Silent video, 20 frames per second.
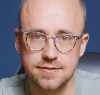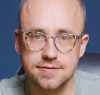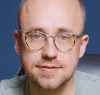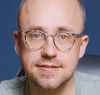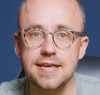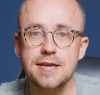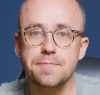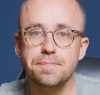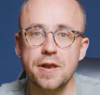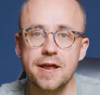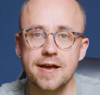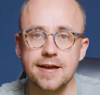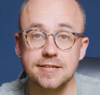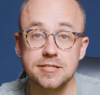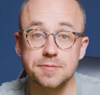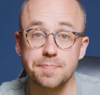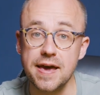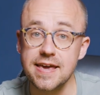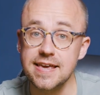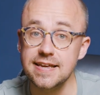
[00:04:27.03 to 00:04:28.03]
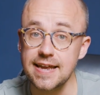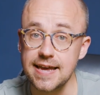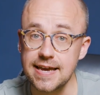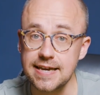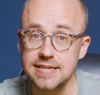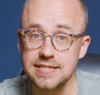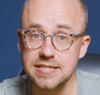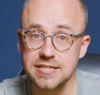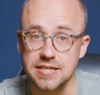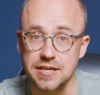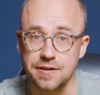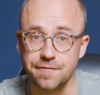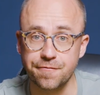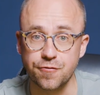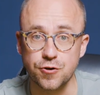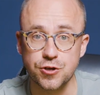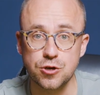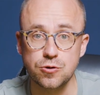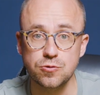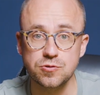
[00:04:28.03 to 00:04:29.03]
Deep links make it easy
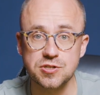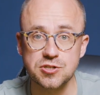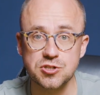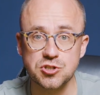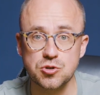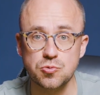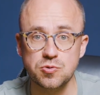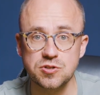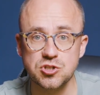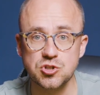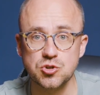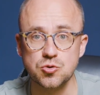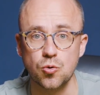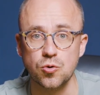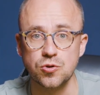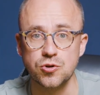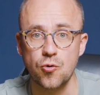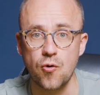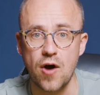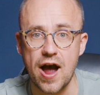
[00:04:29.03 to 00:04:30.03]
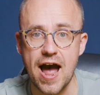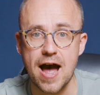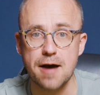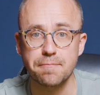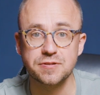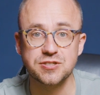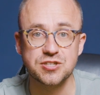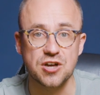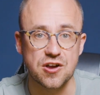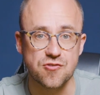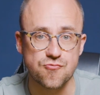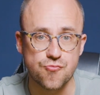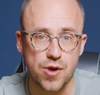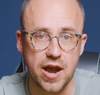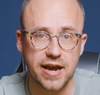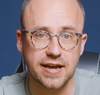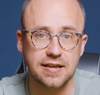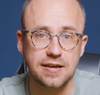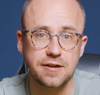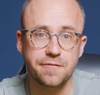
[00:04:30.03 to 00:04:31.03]
for users to install your app
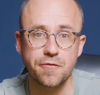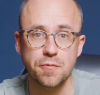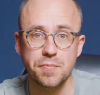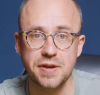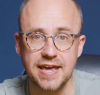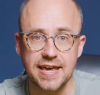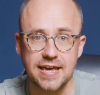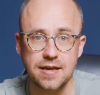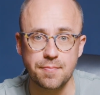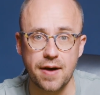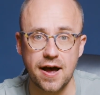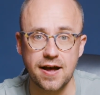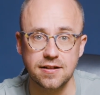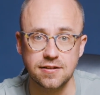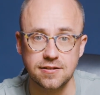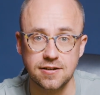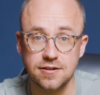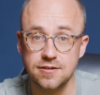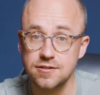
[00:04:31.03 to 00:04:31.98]
directly from an email,